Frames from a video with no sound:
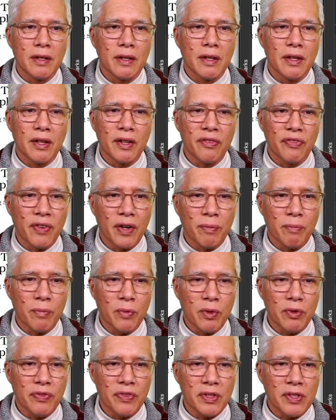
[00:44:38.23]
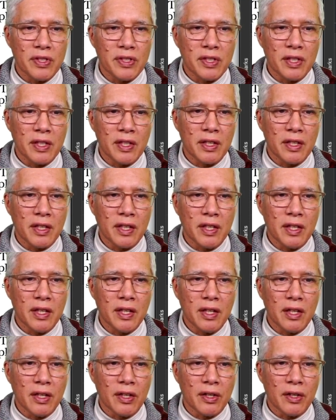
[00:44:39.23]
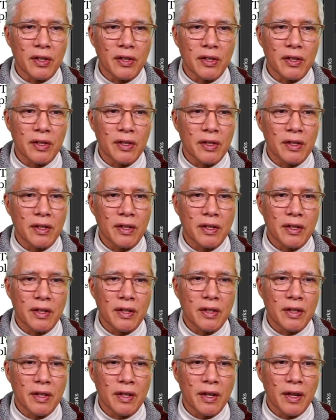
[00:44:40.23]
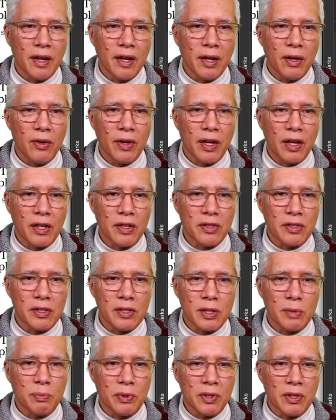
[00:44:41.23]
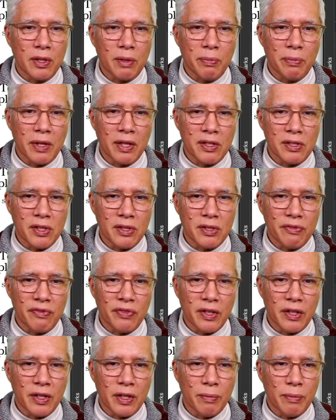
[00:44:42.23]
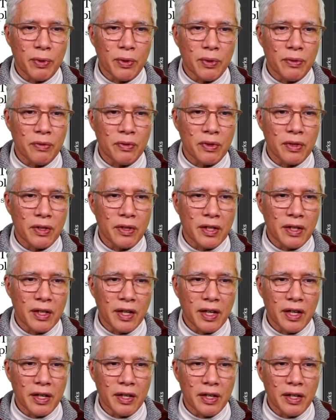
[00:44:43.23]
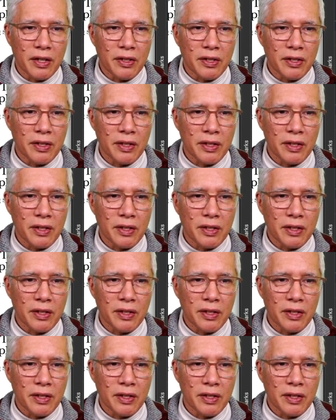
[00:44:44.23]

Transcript: If I move this in here, now I can split it because it's a variable. Got it.